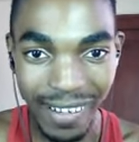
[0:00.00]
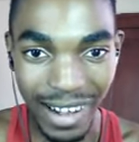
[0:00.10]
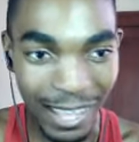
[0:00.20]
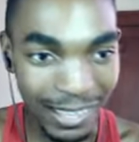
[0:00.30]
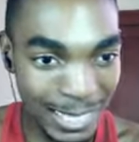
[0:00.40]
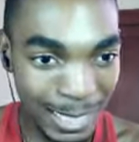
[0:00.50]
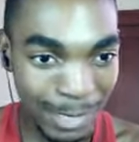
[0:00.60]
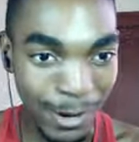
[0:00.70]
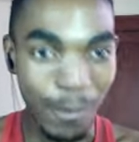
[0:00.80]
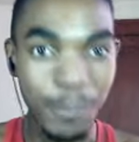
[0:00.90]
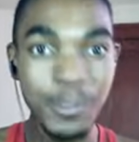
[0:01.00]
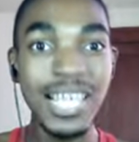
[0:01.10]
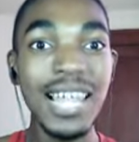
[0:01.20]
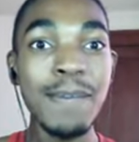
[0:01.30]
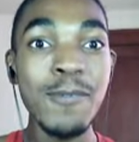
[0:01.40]
All right, let's keep going. We still
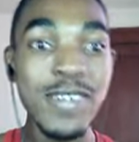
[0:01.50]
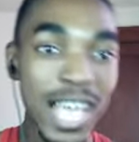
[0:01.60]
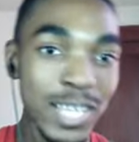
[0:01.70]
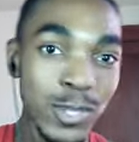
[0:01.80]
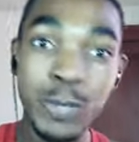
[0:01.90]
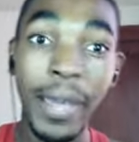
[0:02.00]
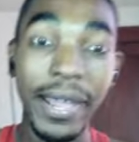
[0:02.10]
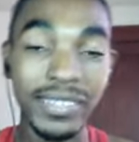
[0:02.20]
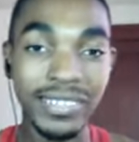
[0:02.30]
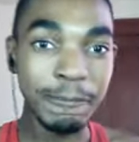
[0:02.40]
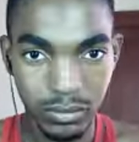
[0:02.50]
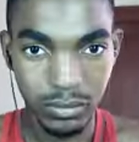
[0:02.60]
have a lot more dice to spend.